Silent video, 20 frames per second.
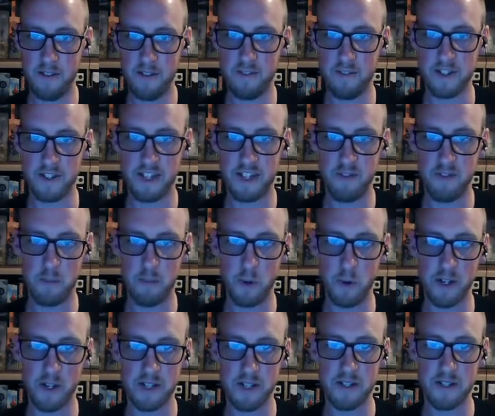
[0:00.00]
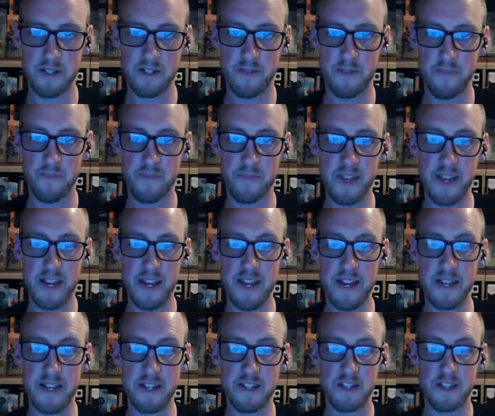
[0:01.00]
for 7 points,
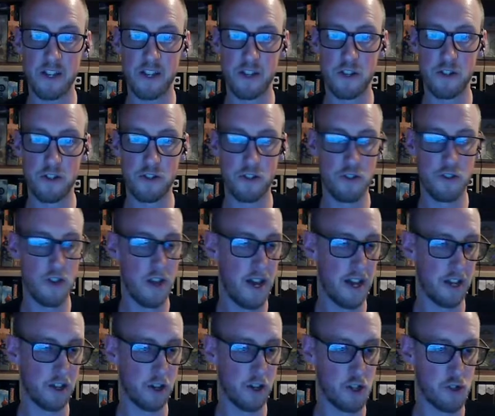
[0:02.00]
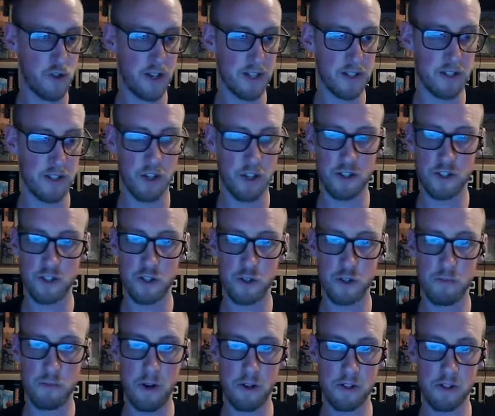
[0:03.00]
is a contract that costs 2
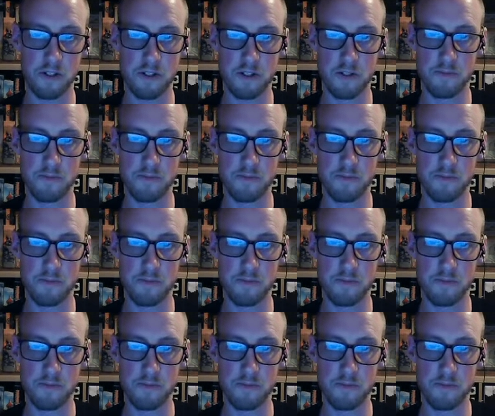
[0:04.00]
boxes.